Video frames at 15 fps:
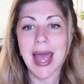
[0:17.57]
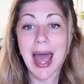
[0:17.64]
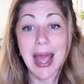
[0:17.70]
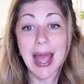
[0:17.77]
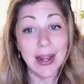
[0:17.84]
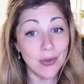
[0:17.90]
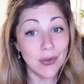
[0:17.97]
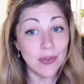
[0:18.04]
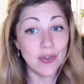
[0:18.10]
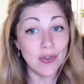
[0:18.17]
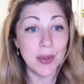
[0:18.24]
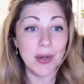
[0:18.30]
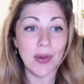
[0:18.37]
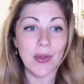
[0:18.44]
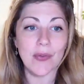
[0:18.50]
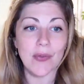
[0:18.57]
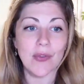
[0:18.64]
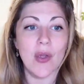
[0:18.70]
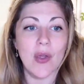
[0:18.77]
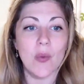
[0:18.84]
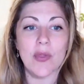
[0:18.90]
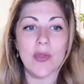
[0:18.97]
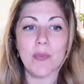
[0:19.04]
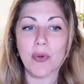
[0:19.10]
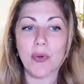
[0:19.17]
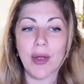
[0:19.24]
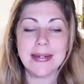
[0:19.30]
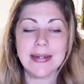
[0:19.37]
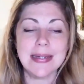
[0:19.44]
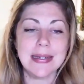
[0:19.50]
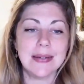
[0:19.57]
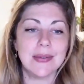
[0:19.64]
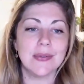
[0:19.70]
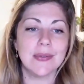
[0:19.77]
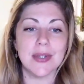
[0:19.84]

and entrepreneurs with practical,